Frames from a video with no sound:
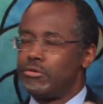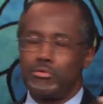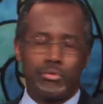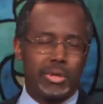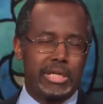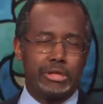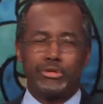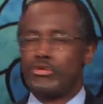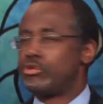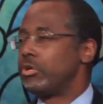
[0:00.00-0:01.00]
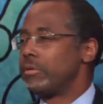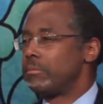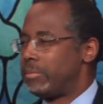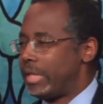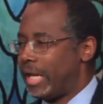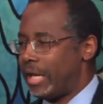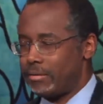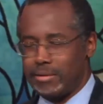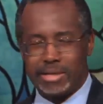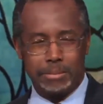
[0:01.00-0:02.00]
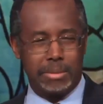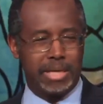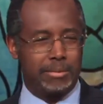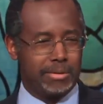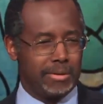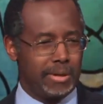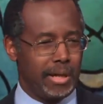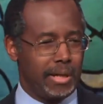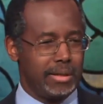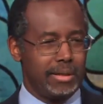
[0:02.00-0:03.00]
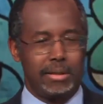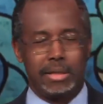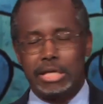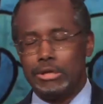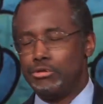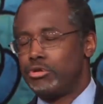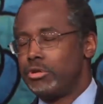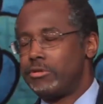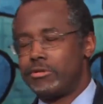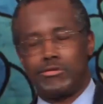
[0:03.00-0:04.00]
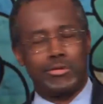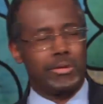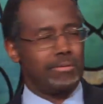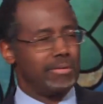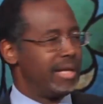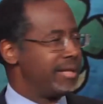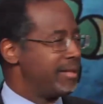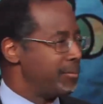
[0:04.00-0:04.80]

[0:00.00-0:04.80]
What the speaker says: really shouldn't be handling babies a lot. You should just sort of let them